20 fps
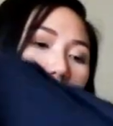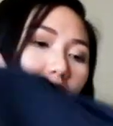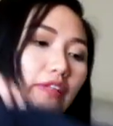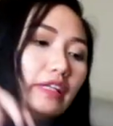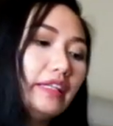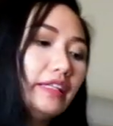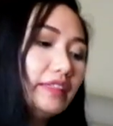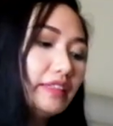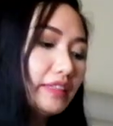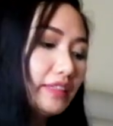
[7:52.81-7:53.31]

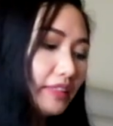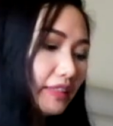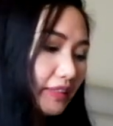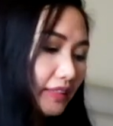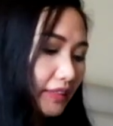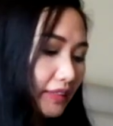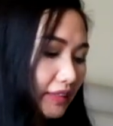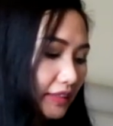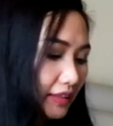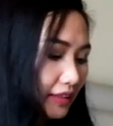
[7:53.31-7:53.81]
all right
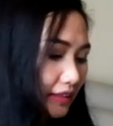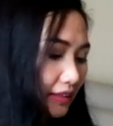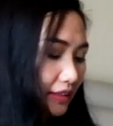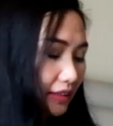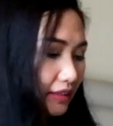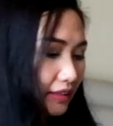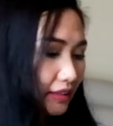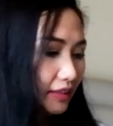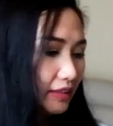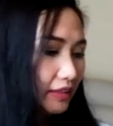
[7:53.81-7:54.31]

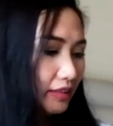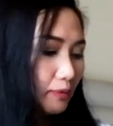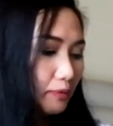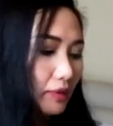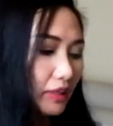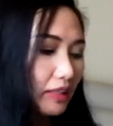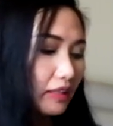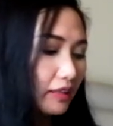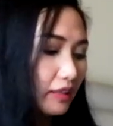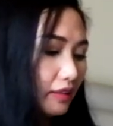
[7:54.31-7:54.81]

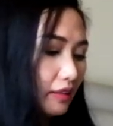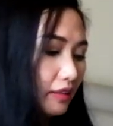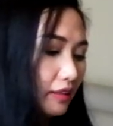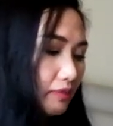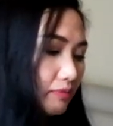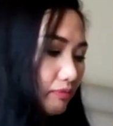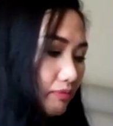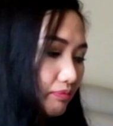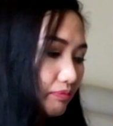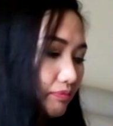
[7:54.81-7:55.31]
i'm not
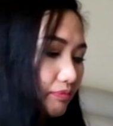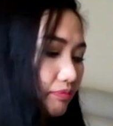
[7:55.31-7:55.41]
gonna